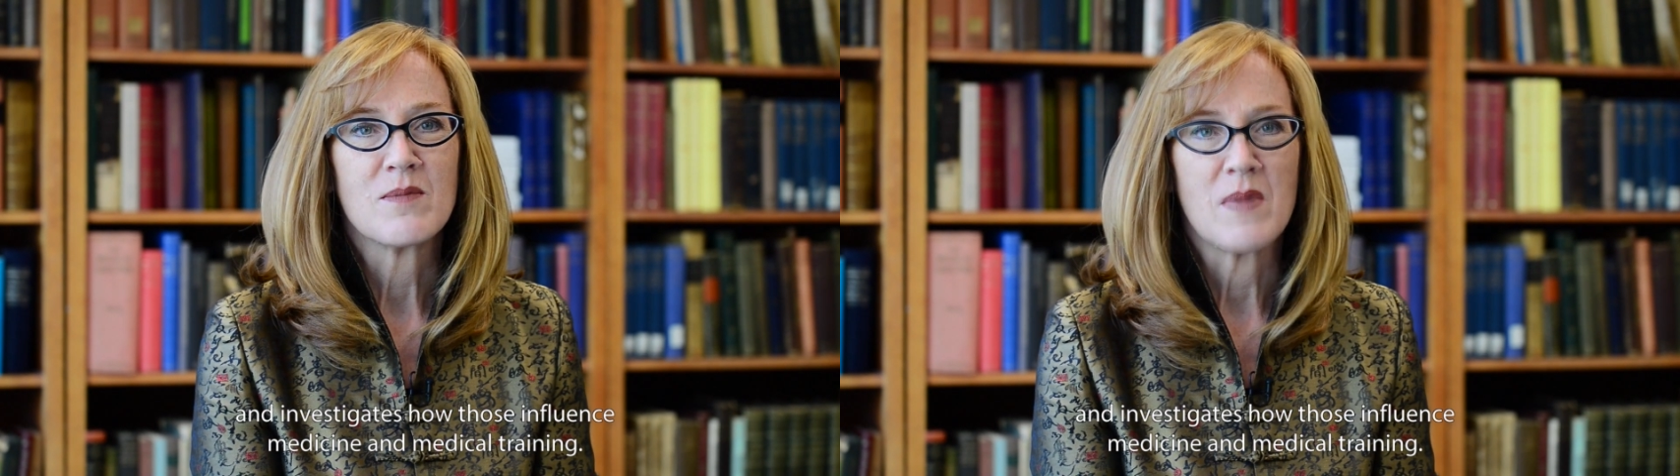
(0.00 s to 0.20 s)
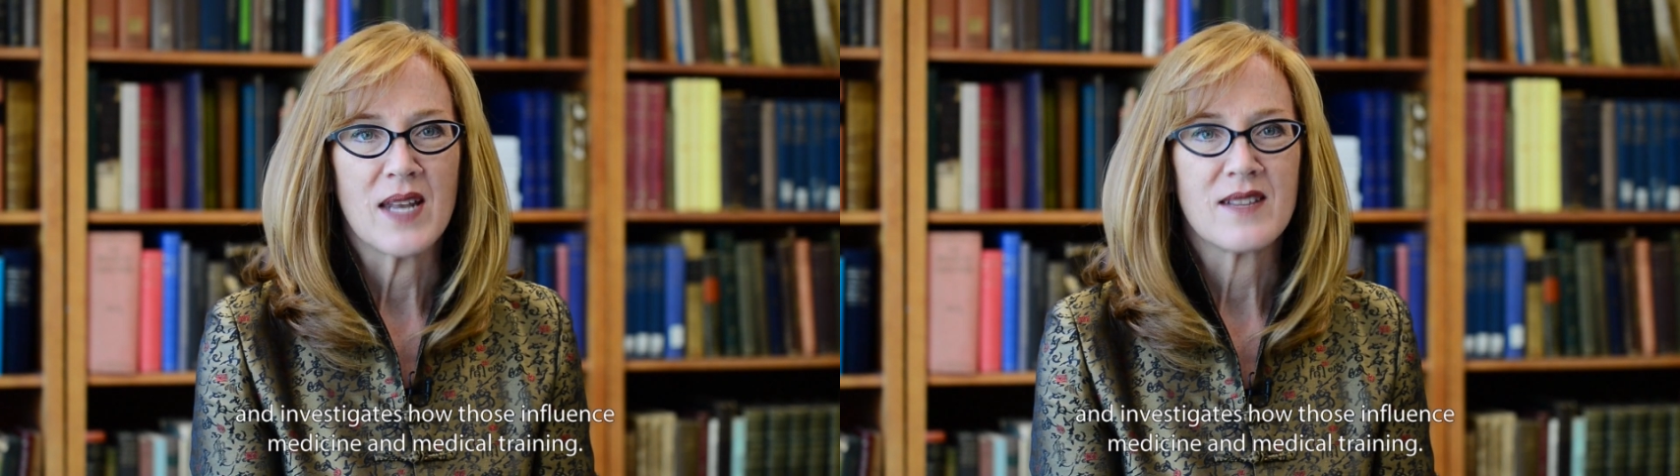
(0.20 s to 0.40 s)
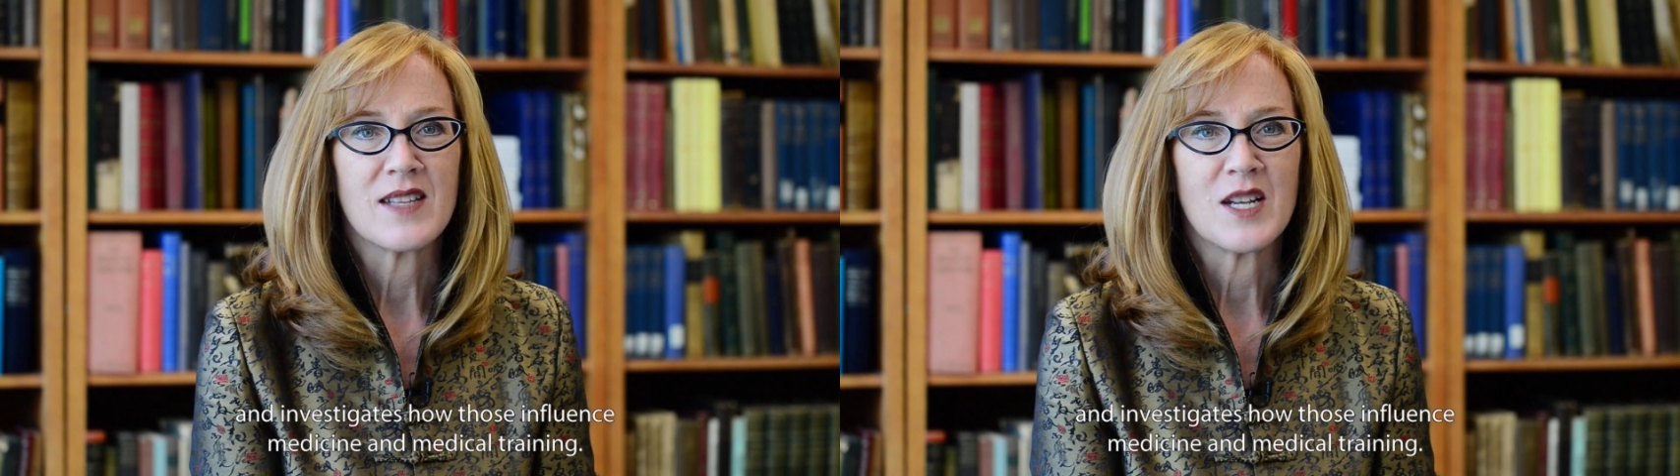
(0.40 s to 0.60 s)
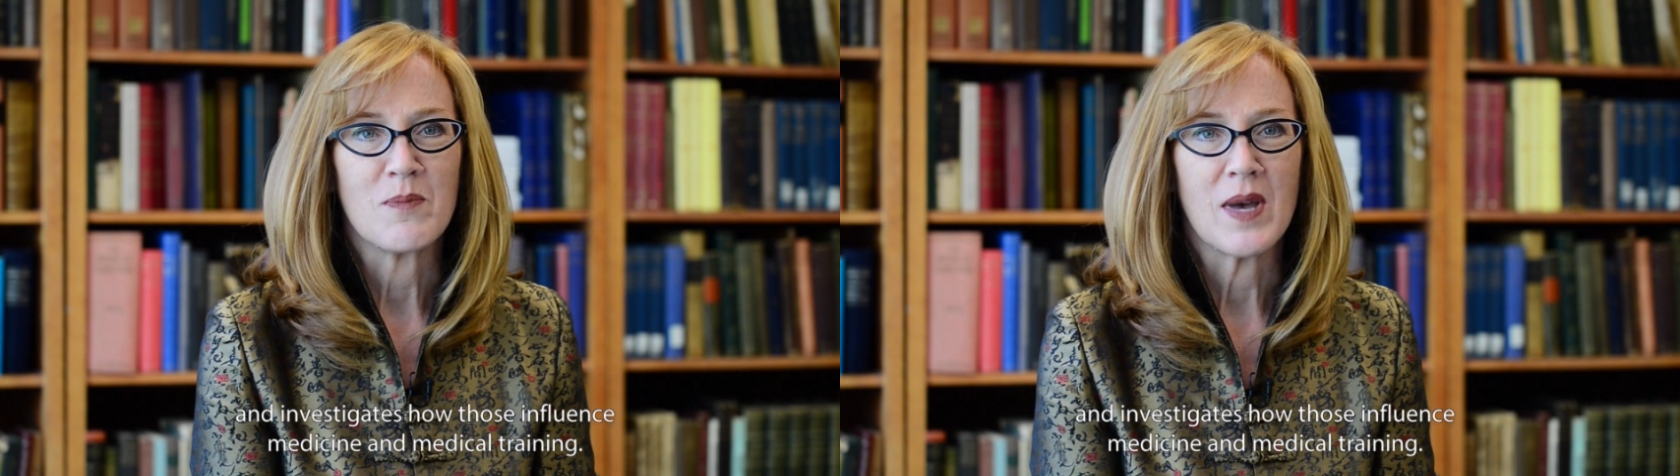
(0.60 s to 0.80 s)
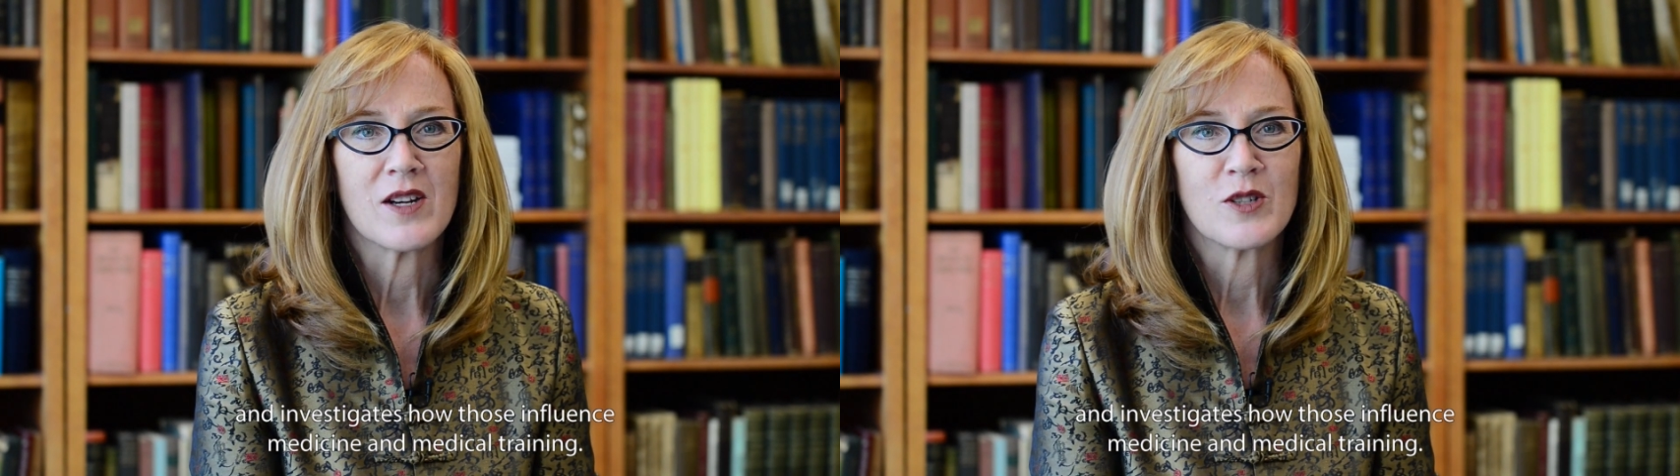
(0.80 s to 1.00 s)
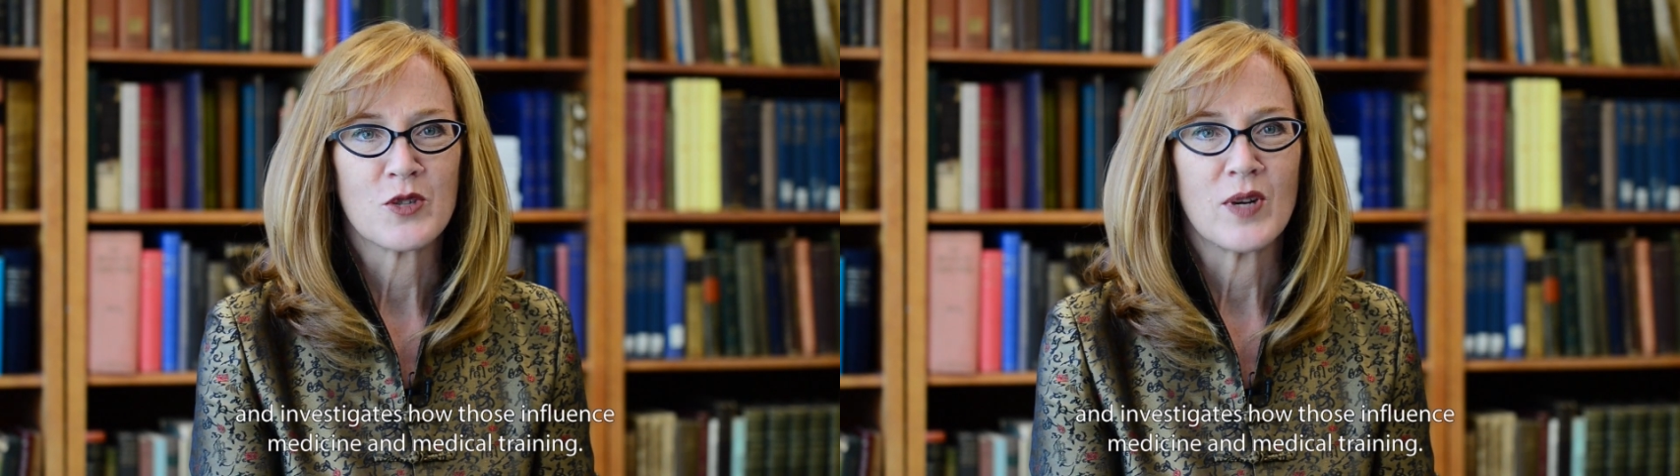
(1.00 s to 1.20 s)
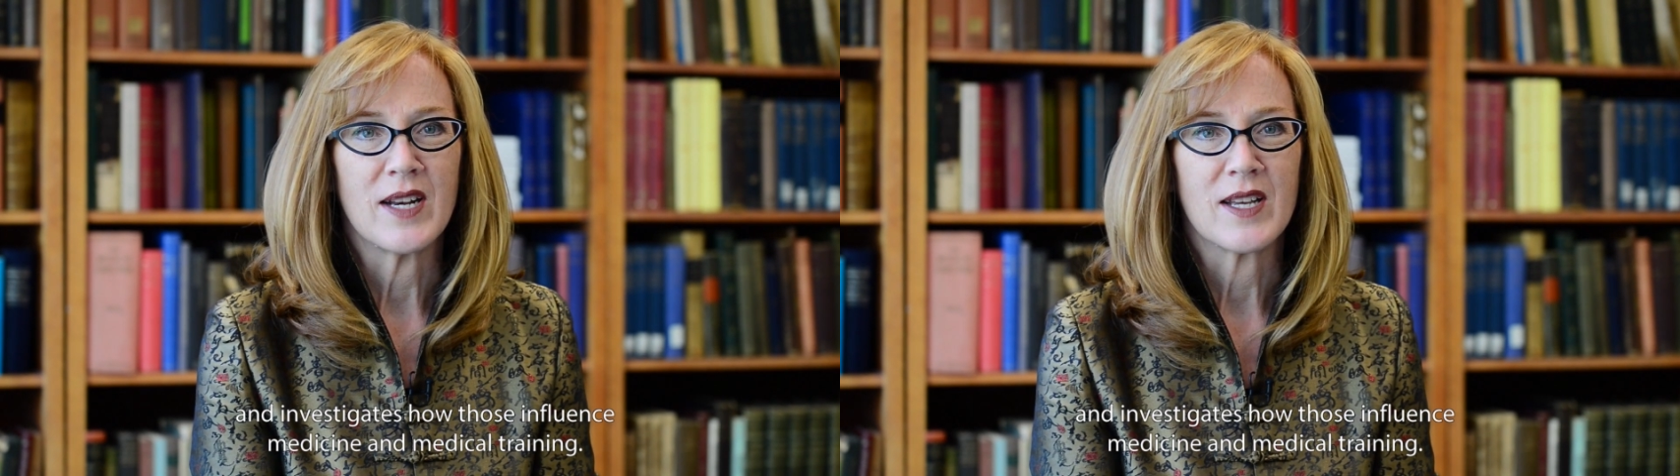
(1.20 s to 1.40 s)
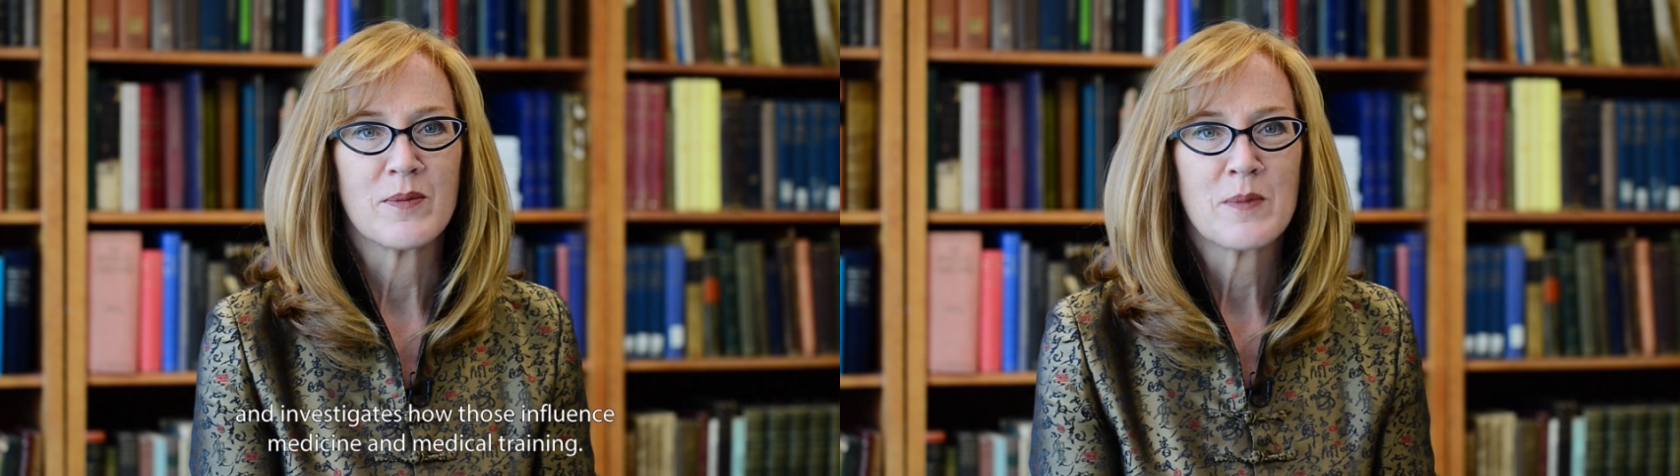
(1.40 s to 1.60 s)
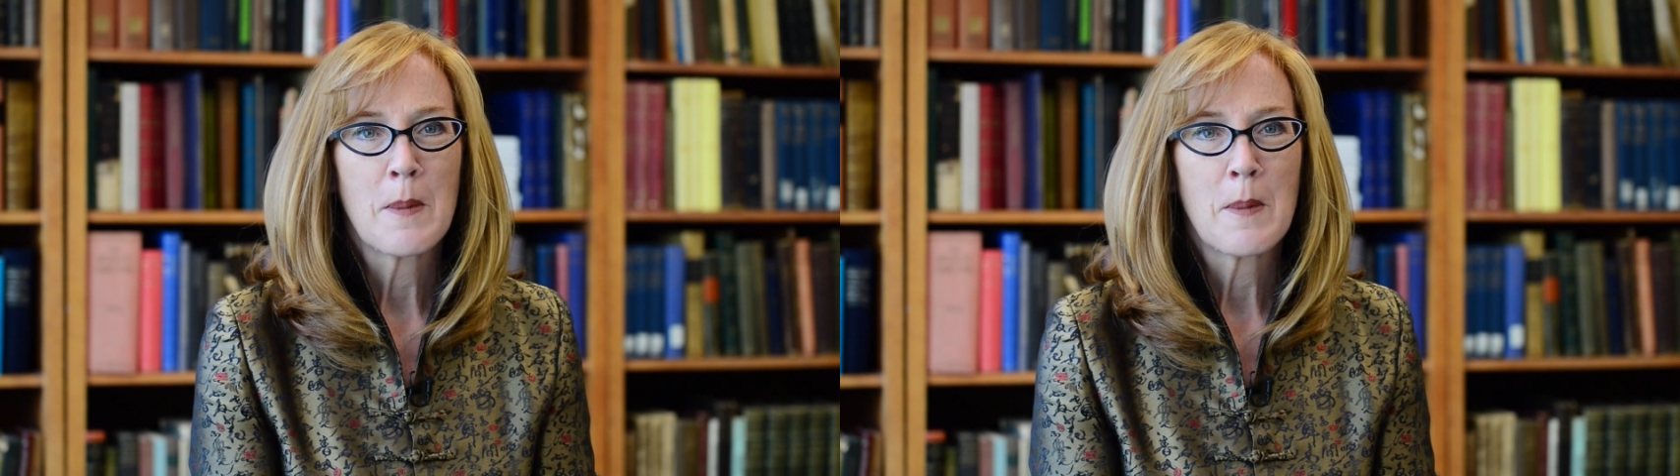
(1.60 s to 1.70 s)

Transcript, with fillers: medicine and medical training.